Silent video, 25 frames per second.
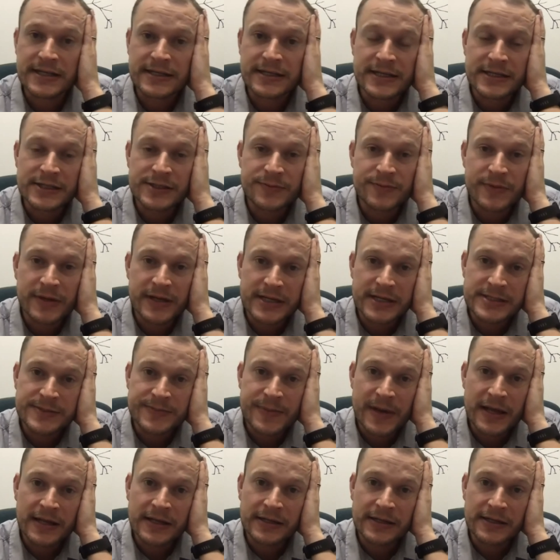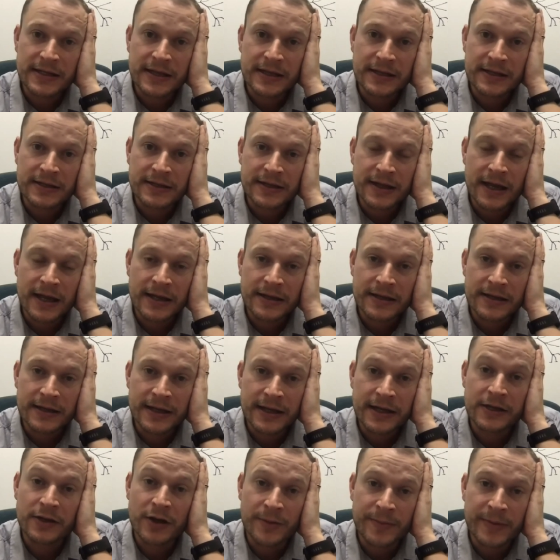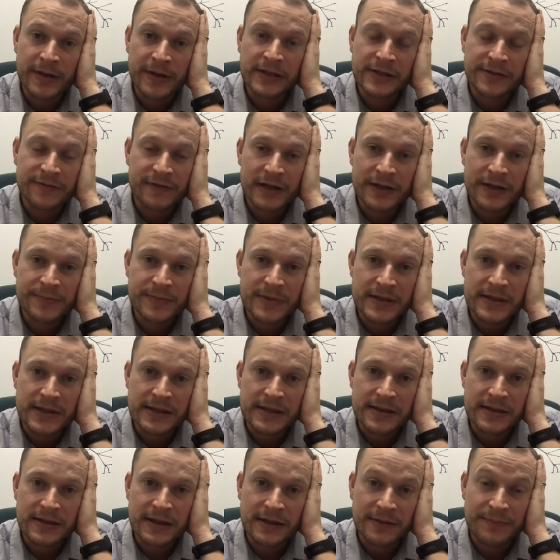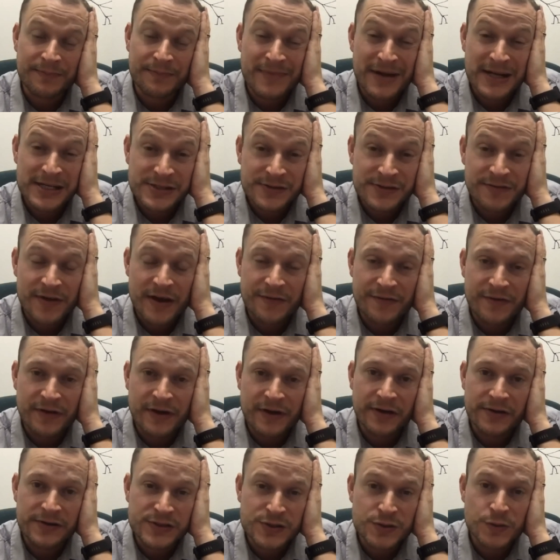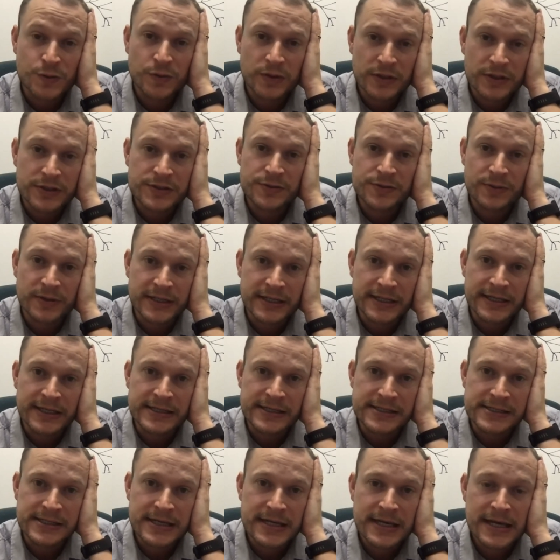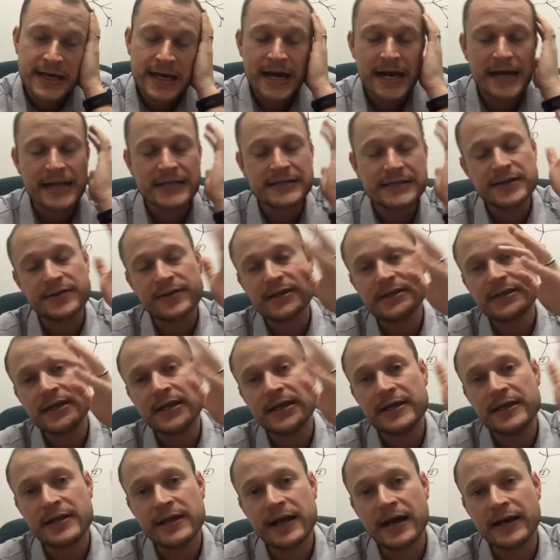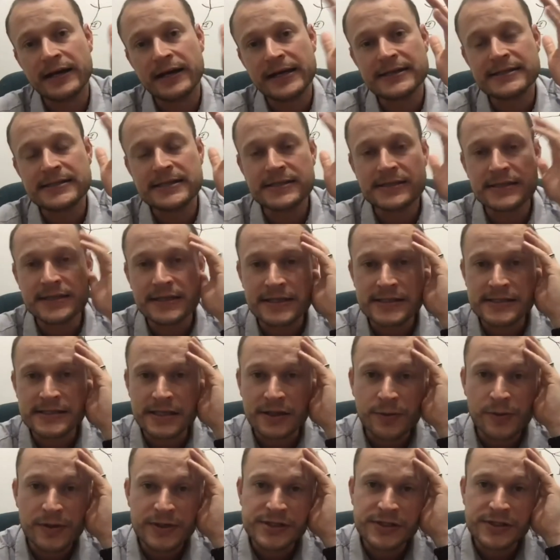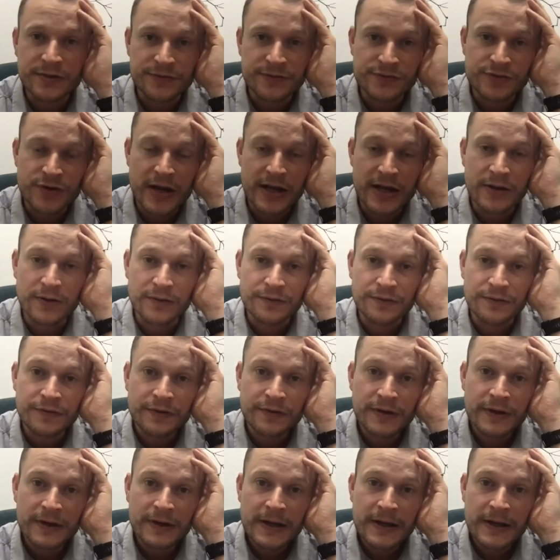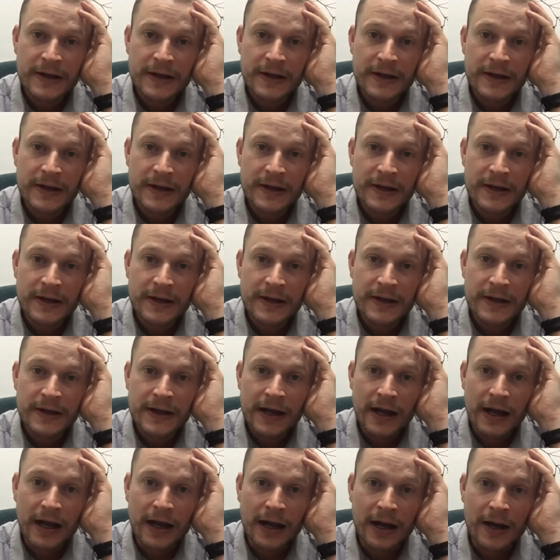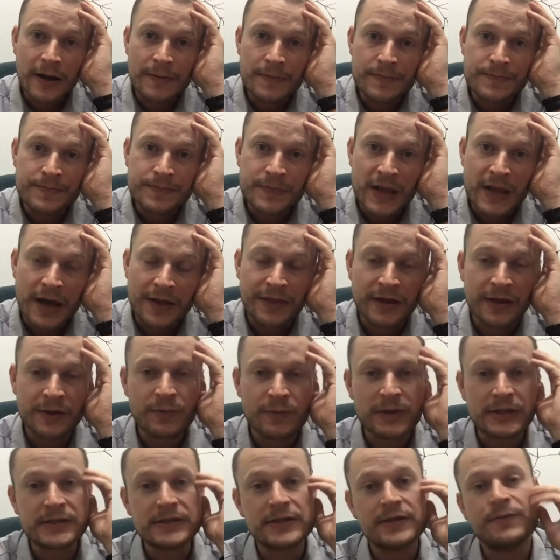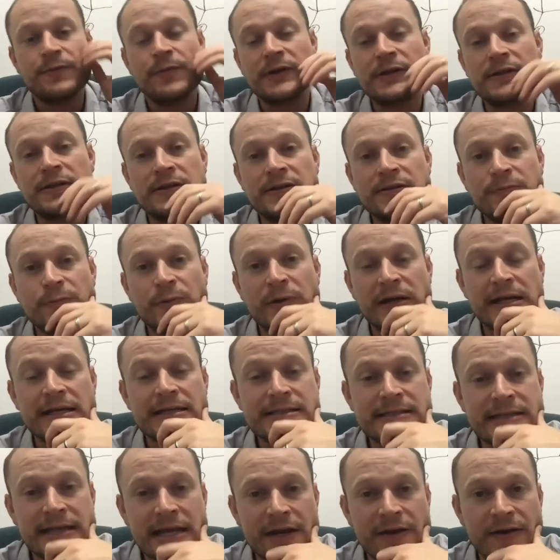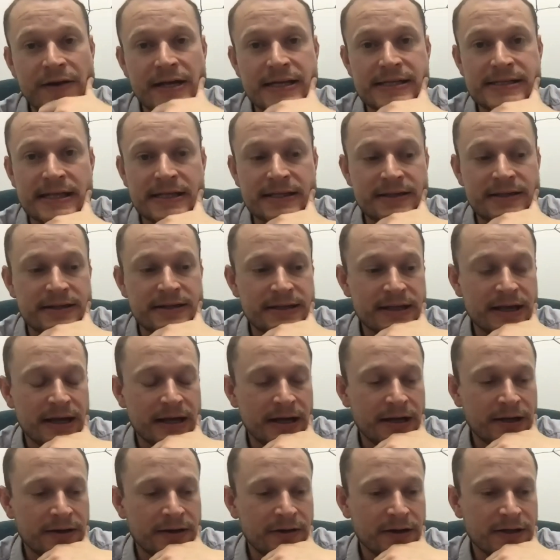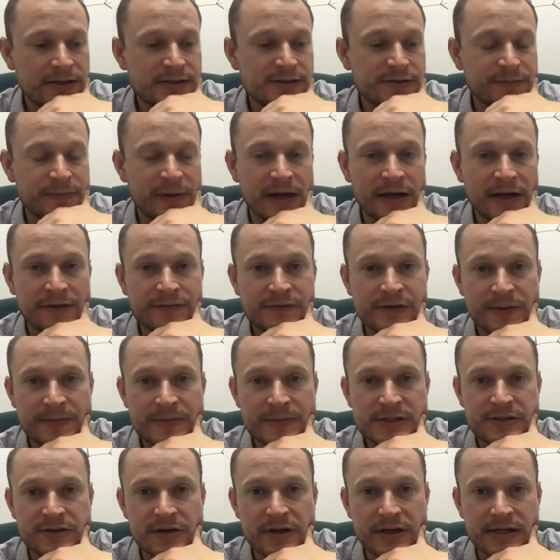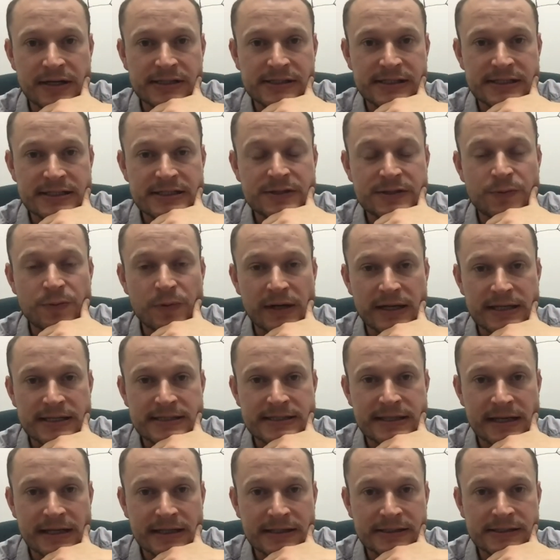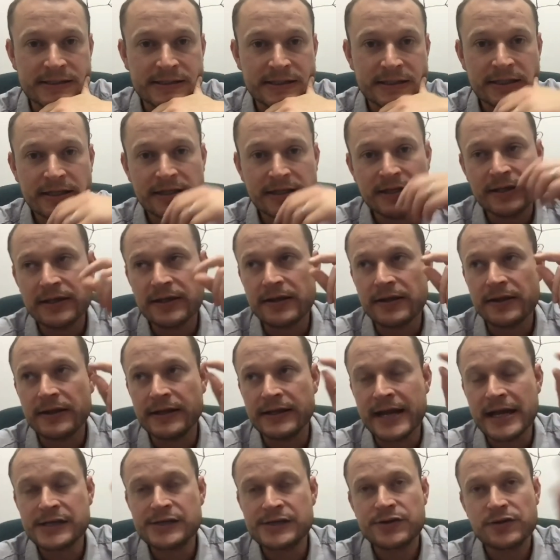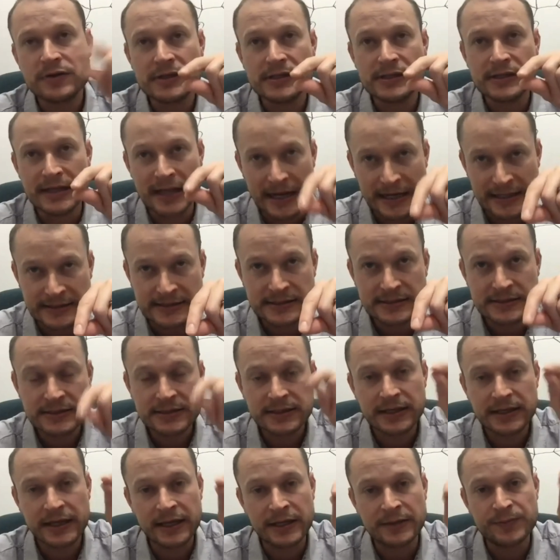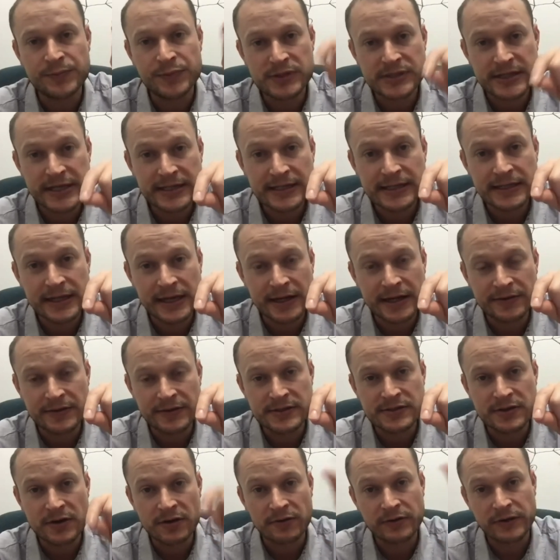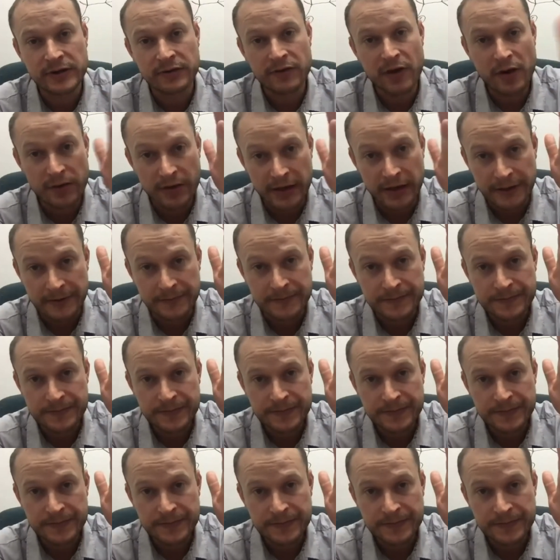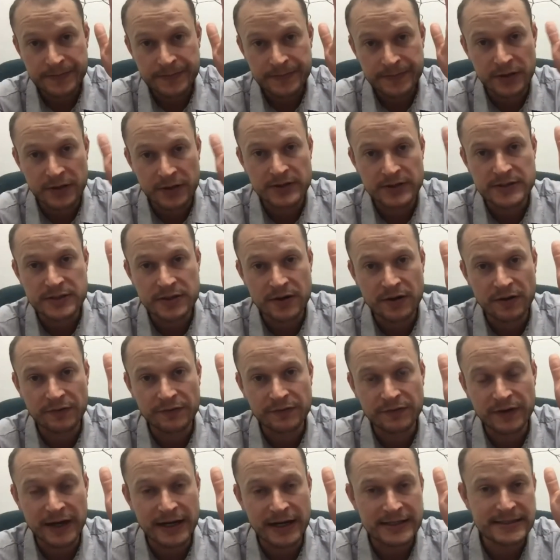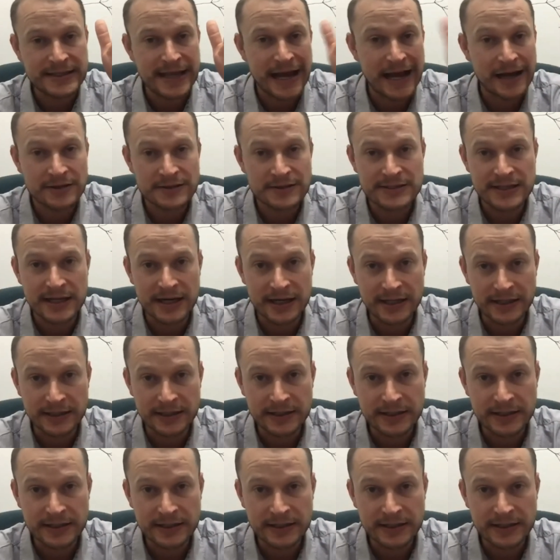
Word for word: need to be expanded and, and economic development that, that much of Africa sorely, sorely needs. And so I guess it's, it's a question of trade-off. Um, I think what, what, what is scary is that uh, colleagues of mine have demonstrated just to what extent the natural light in protected areas are eroding because of lights outside.